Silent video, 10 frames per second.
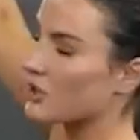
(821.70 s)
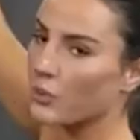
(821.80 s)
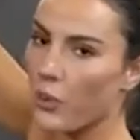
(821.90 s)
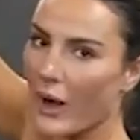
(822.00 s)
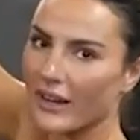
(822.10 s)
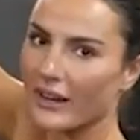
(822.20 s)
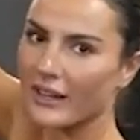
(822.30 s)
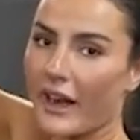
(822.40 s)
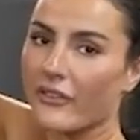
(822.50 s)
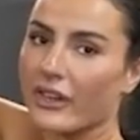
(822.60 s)
to one
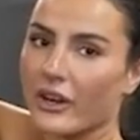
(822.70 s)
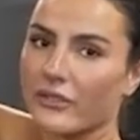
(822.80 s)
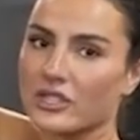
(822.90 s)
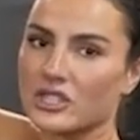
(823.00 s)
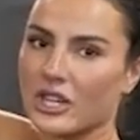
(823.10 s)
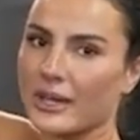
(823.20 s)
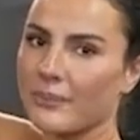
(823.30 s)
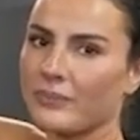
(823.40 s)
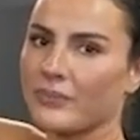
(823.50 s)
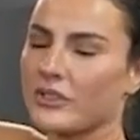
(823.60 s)
area of the
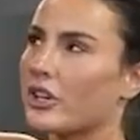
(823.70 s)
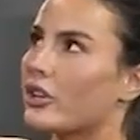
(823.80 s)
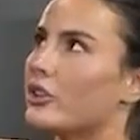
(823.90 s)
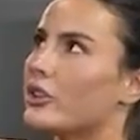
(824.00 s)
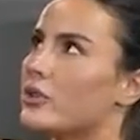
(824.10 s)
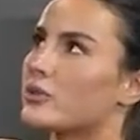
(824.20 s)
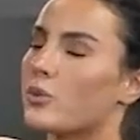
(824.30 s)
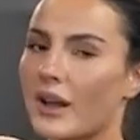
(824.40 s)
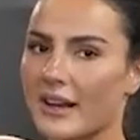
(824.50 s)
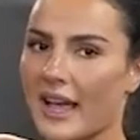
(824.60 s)
gym, you can use
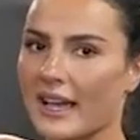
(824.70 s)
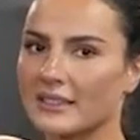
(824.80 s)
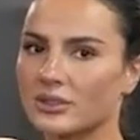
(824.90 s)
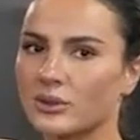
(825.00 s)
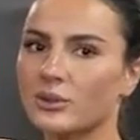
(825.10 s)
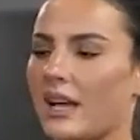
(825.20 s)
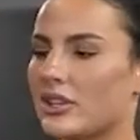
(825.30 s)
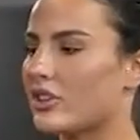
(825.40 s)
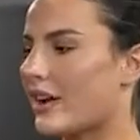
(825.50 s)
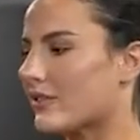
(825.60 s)
one handle, and
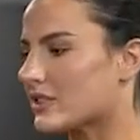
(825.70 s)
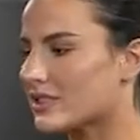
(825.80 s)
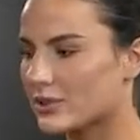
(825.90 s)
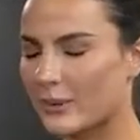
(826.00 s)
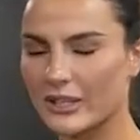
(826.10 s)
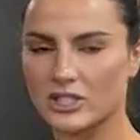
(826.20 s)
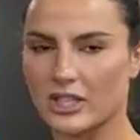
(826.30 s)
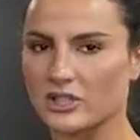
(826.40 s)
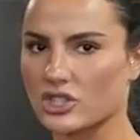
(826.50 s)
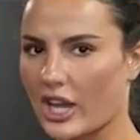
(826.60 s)
you don't have to switch
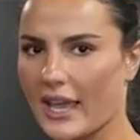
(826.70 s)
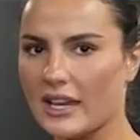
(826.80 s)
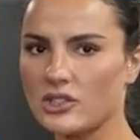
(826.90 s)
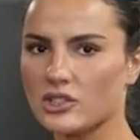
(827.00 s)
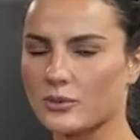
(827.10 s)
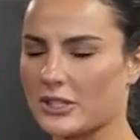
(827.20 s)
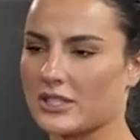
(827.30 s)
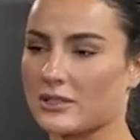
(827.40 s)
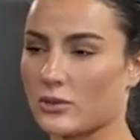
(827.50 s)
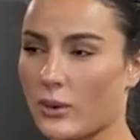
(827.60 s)
and change, which
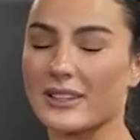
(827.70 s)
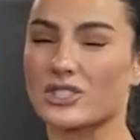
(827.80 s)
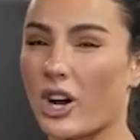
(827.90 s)
is quite